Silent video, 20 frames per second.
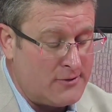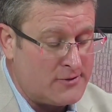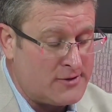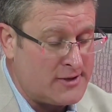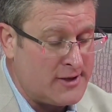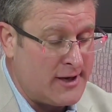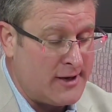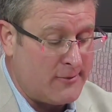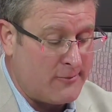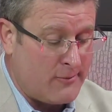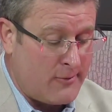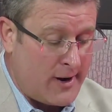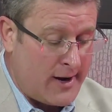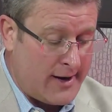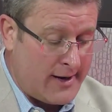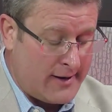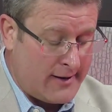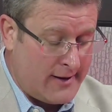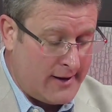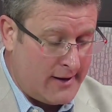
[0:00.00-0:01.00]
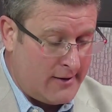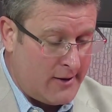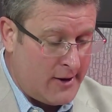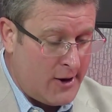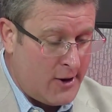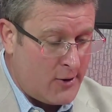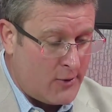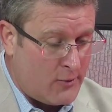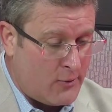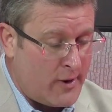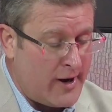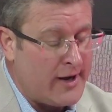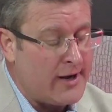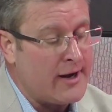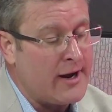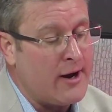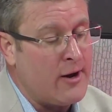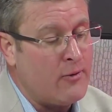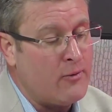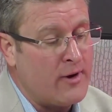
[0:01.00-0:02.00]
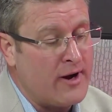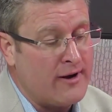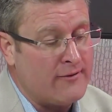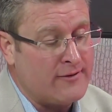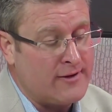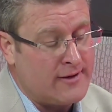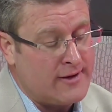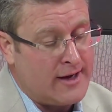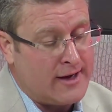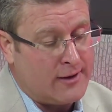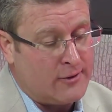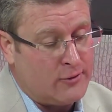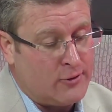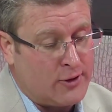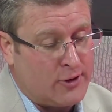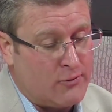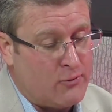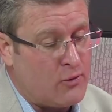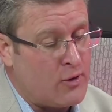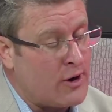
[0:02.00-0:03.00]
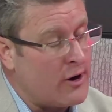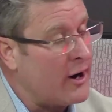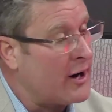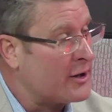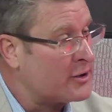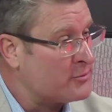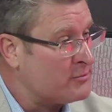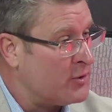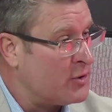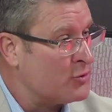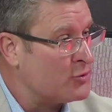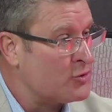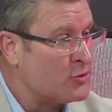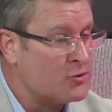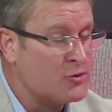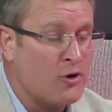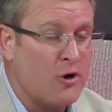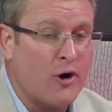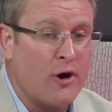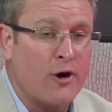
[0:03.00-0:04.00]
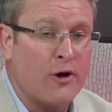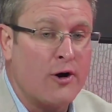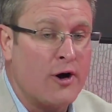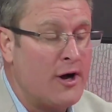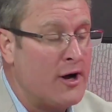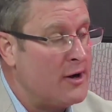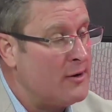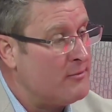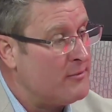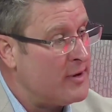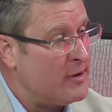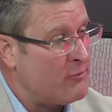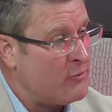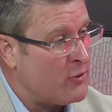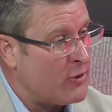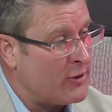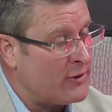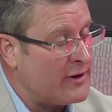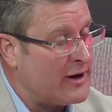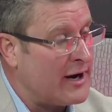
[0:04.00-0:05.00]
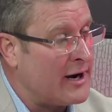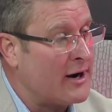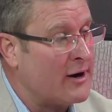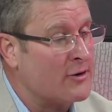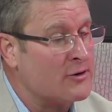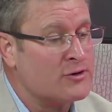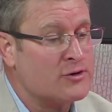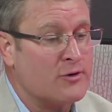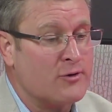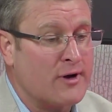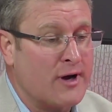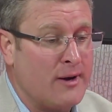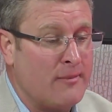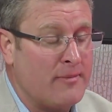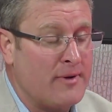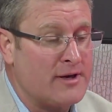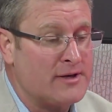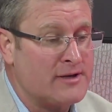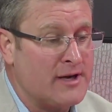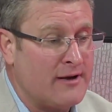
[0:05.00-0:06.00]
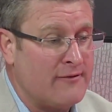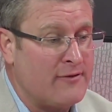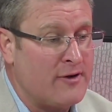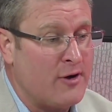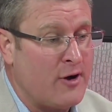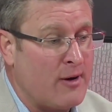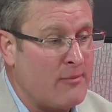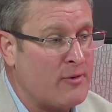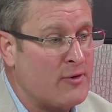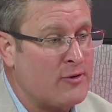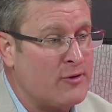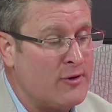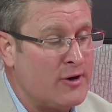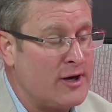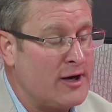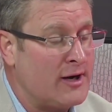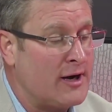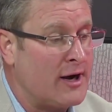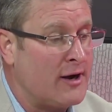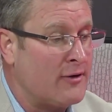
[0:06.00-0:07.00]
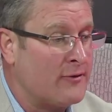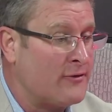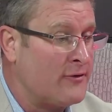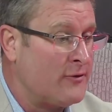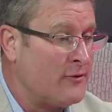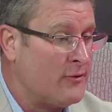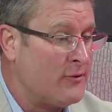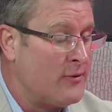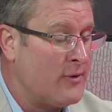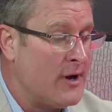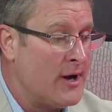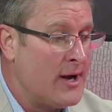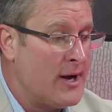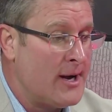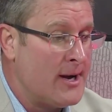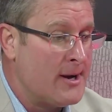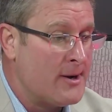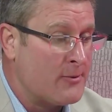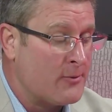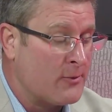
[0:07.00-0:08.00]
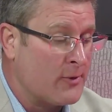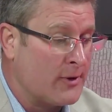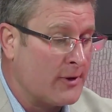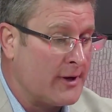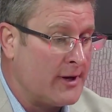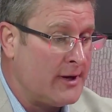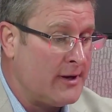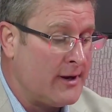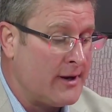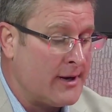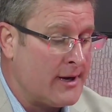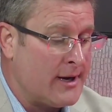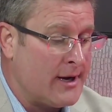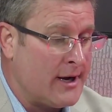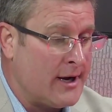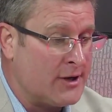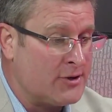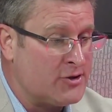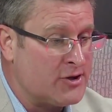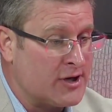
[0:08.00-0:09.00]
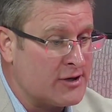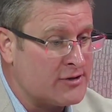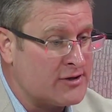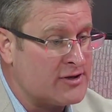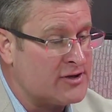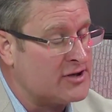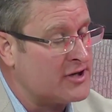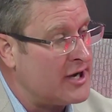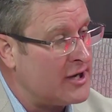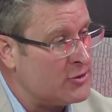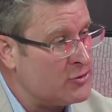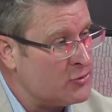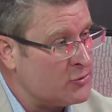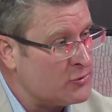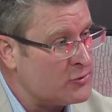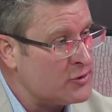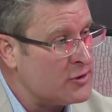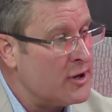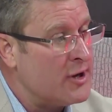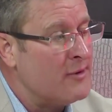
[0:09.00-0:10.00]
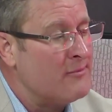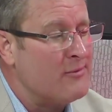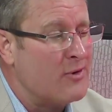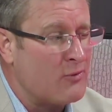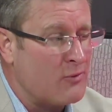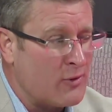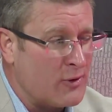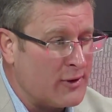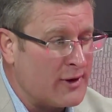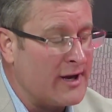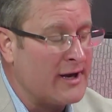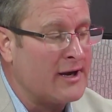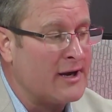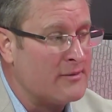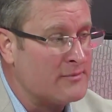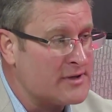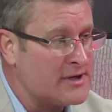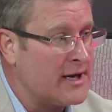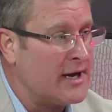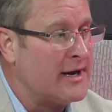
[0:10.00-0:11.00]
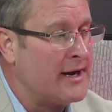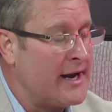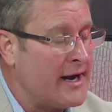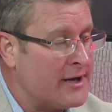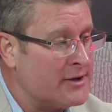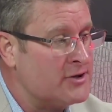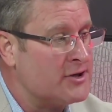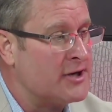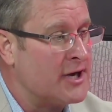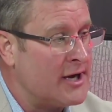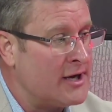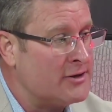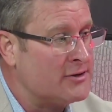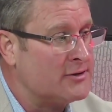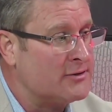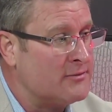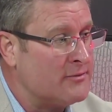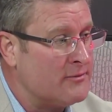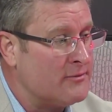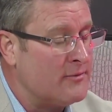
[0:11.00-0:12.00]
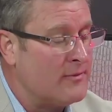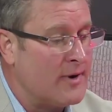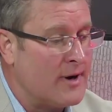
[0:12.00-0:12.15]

said it right that right now, we have to take a look at where our exposures are. People are tired, so companies have the opportunity now to really adjust schedules, but really it comes down to education.